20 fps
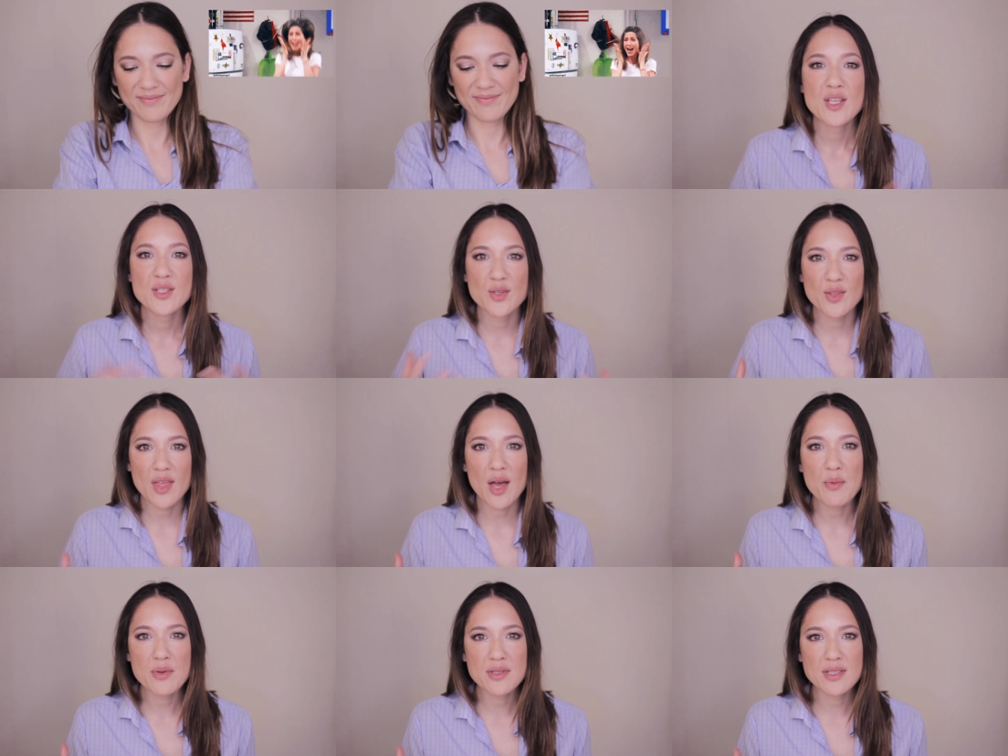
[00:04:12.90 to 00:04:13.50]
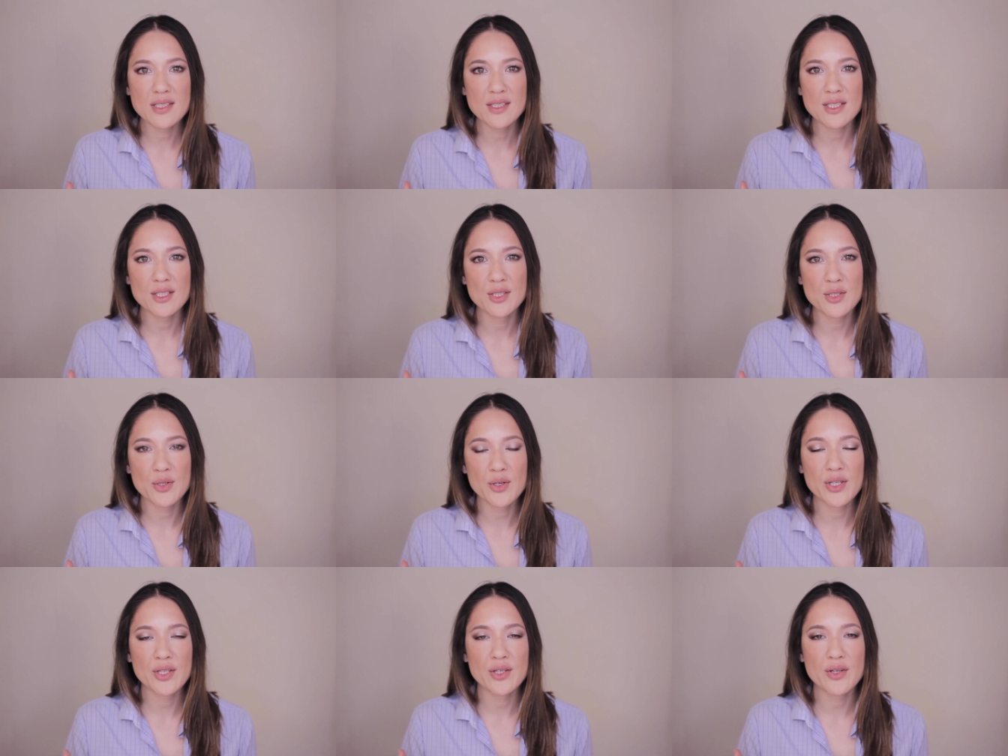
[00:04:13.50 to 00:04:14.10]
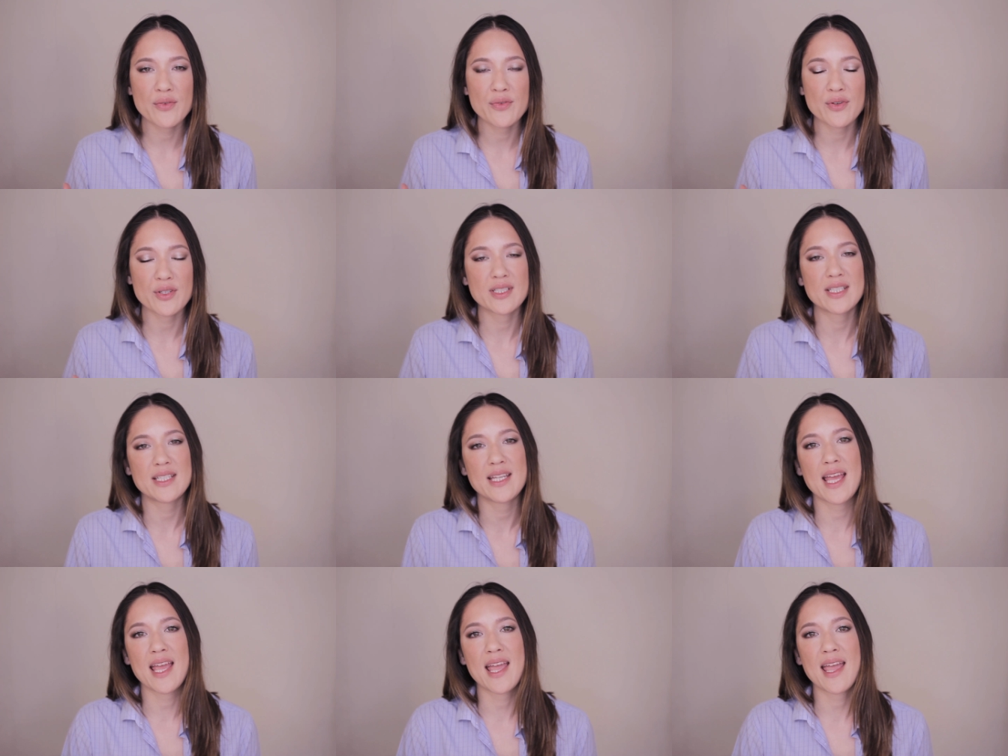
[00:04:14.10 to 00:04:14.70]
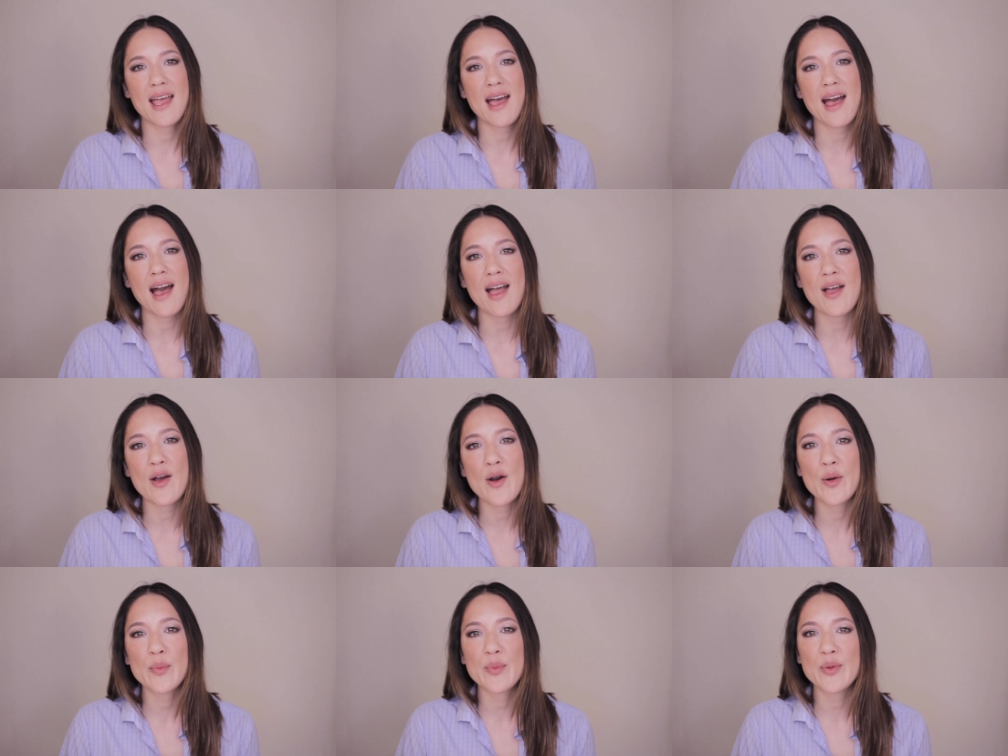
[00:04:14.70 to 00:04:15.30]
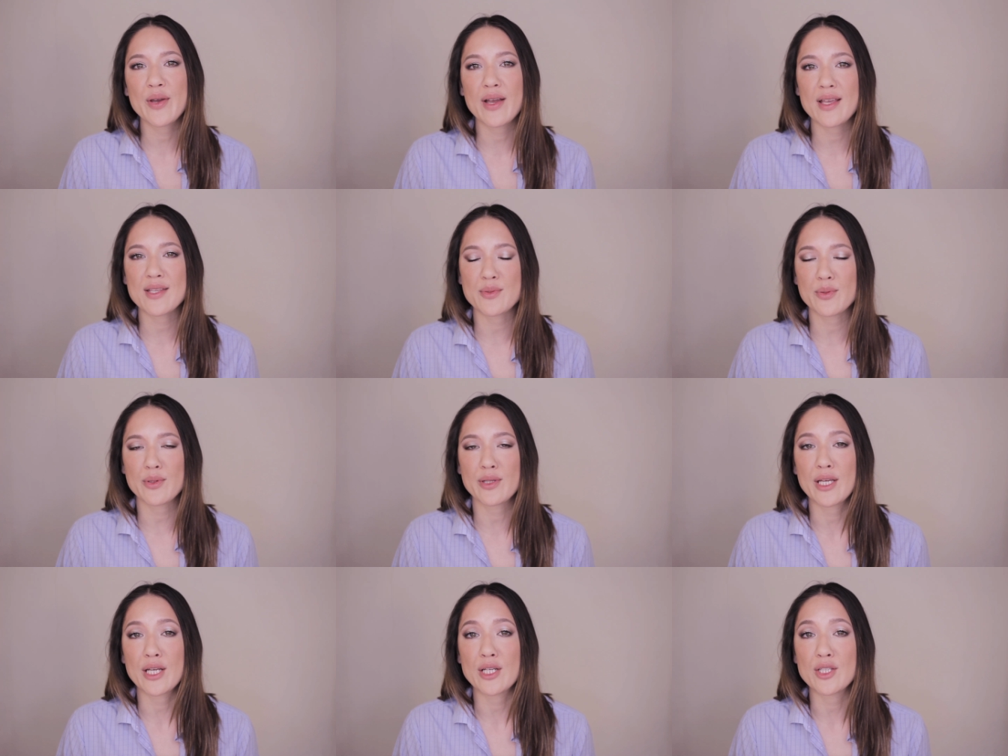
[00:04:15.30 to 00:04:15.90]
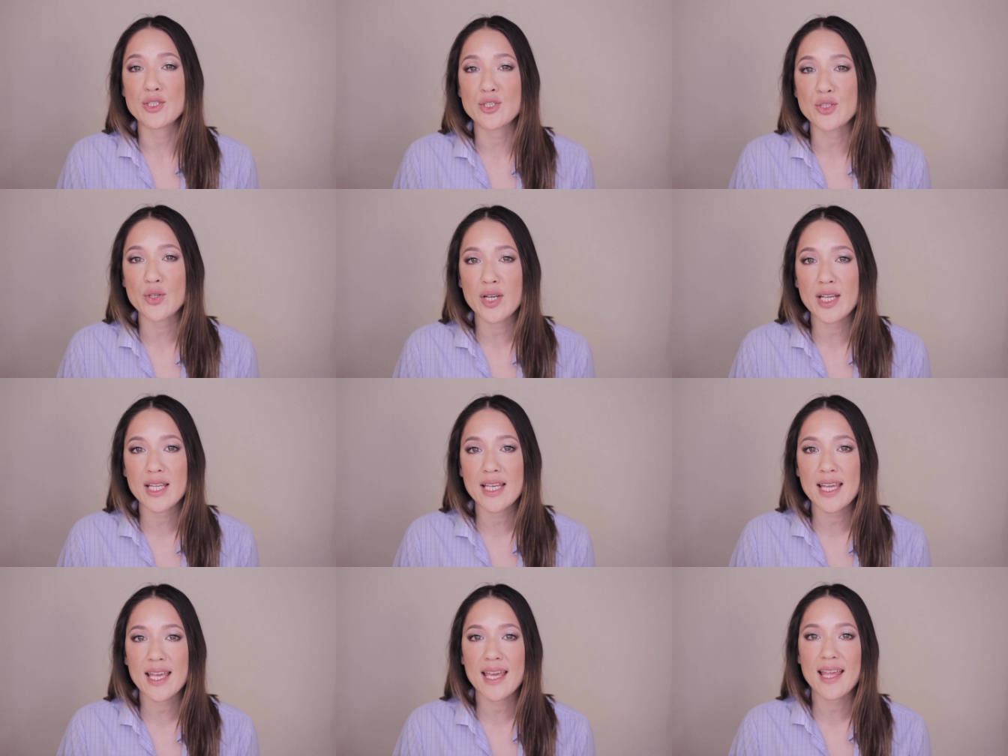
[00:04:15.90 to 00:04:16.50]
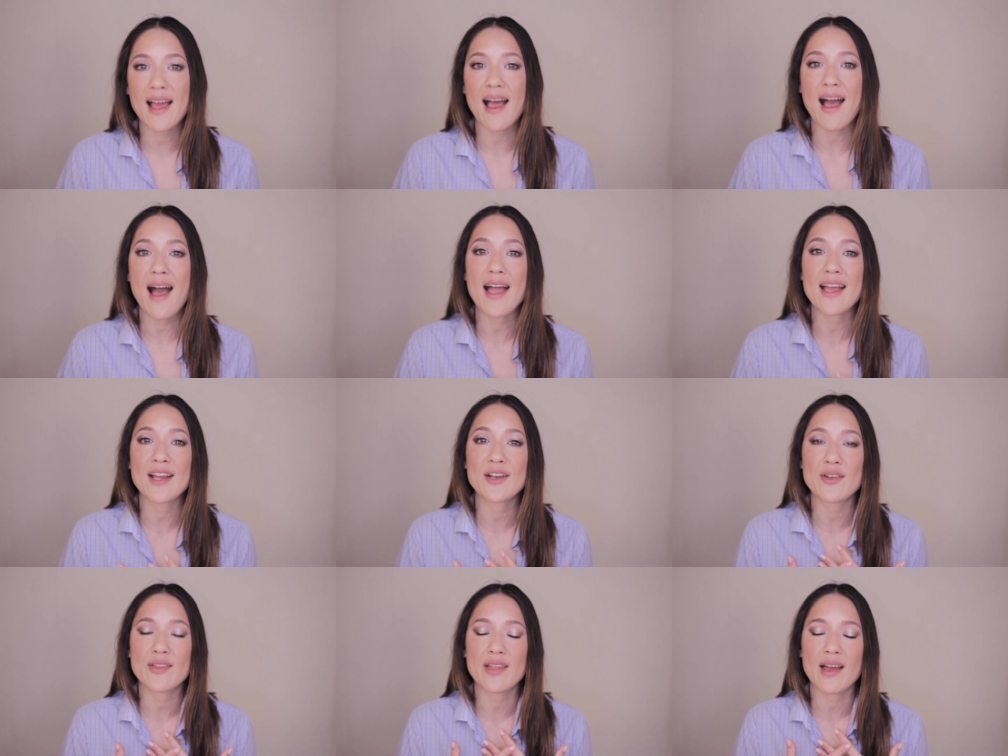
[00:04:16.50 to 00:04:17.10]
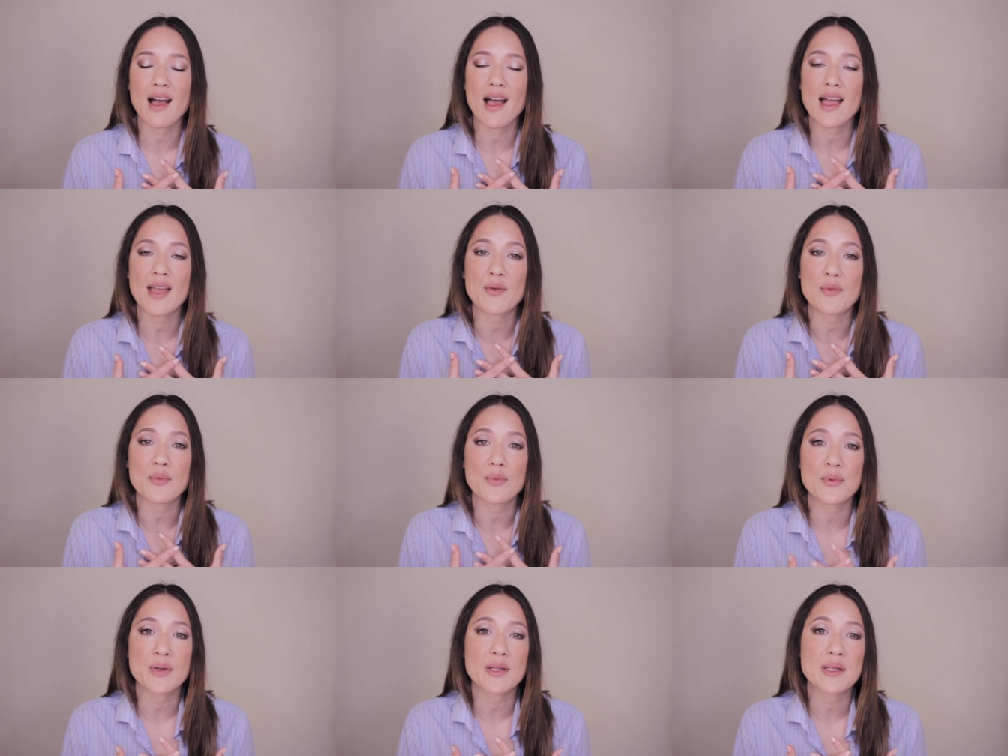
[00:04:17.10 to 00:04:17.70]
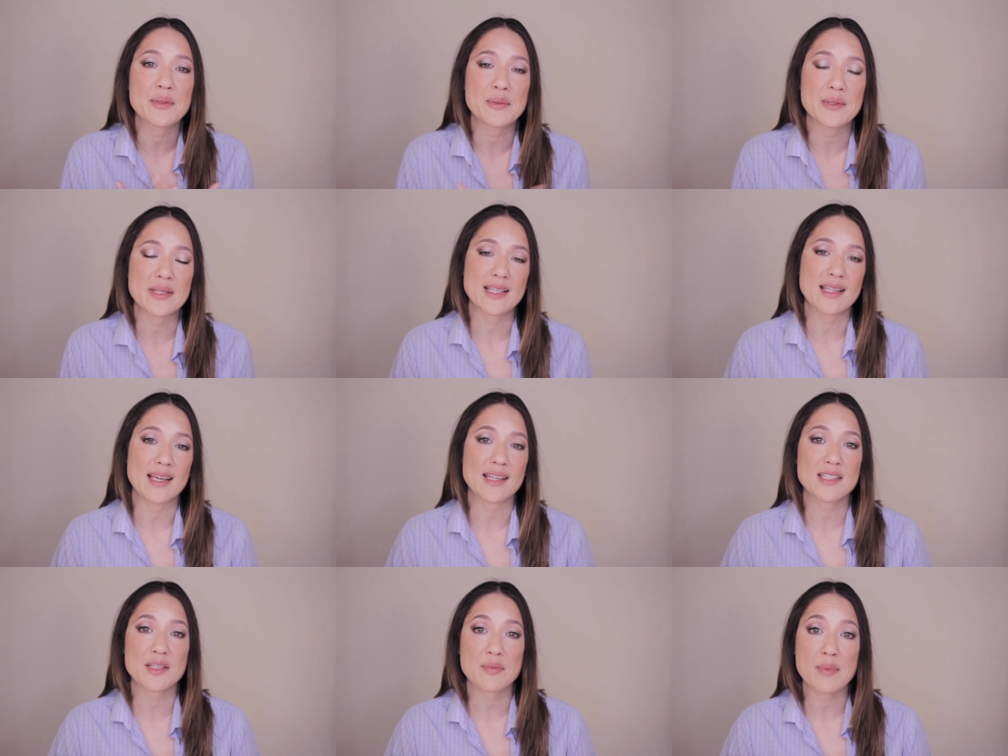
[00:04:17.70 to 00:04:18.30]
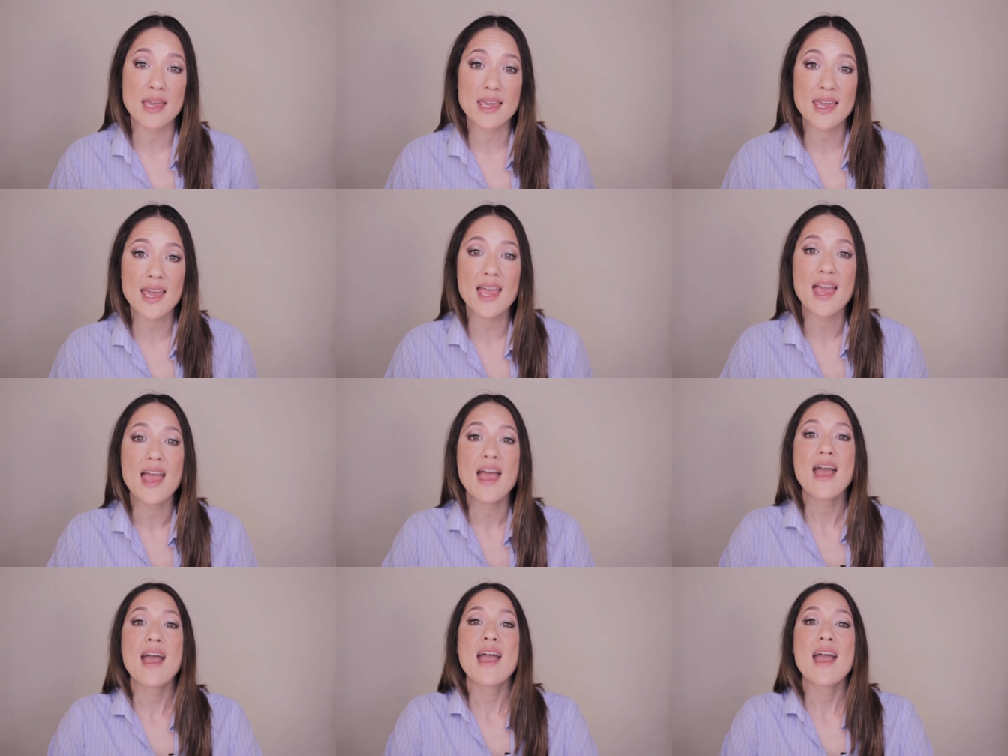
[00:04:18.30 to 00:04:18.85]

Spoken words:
So that was the tutorial for today. I hope you guys really enjoyed it. I know that I really, really like to make it.